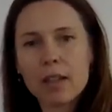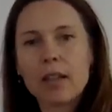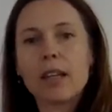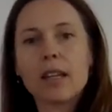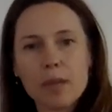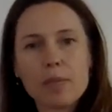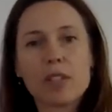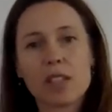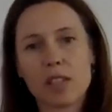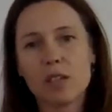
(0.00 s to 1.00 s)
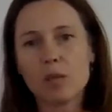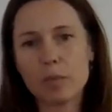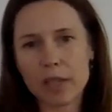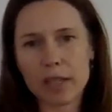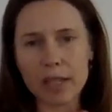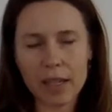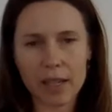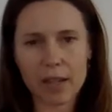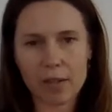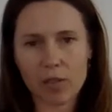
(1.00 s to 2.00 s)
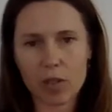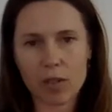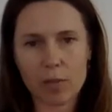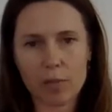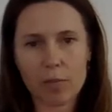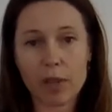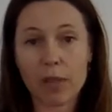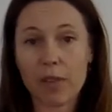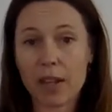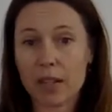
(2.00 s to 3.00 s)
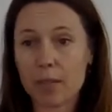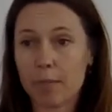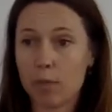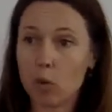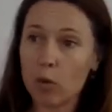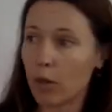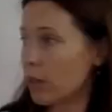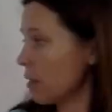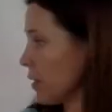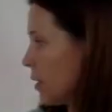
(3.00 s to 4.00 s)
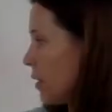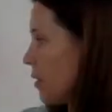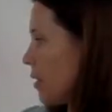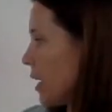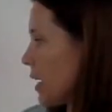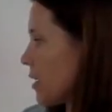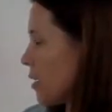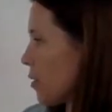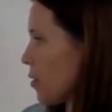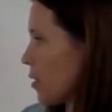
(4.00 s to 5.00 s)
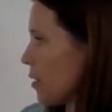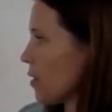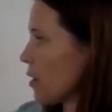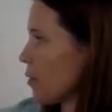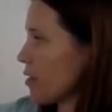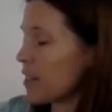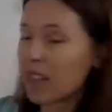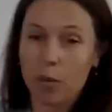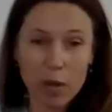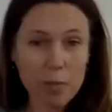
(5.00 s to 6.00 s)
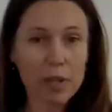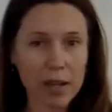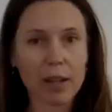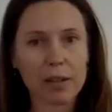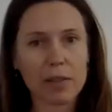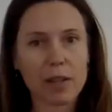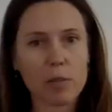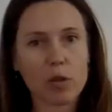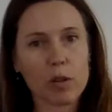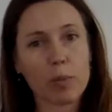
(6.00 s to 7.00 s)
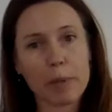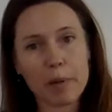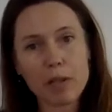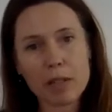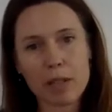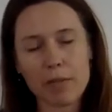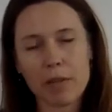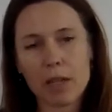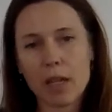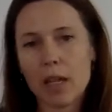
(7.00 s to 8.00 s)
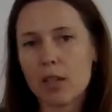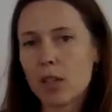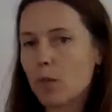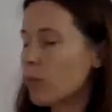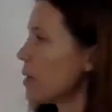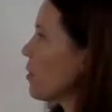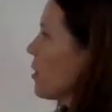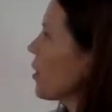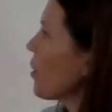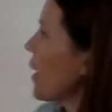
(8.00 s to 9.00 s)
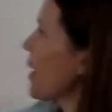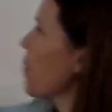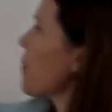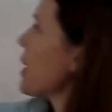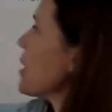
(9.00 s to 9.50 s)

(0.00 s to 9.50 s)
it would still be a negative term. But if n is more than 8 1/3, then obviously it won't be negative anymore, it will be positive. So we want to know how many